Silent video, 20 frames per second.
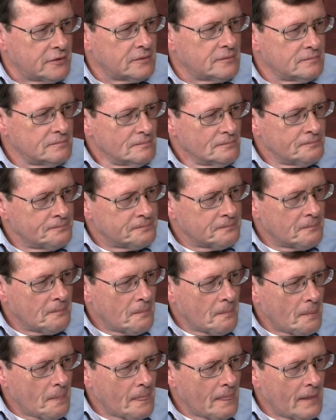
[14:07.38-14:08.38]
I
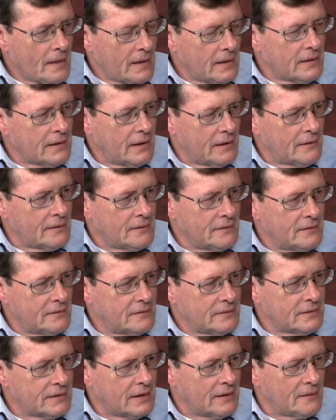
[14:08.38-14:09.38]
couldn't do enough. Yeah.
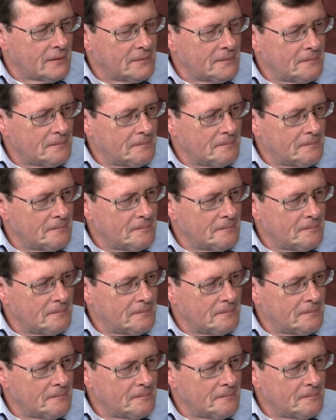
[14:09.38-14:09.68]
And yeah.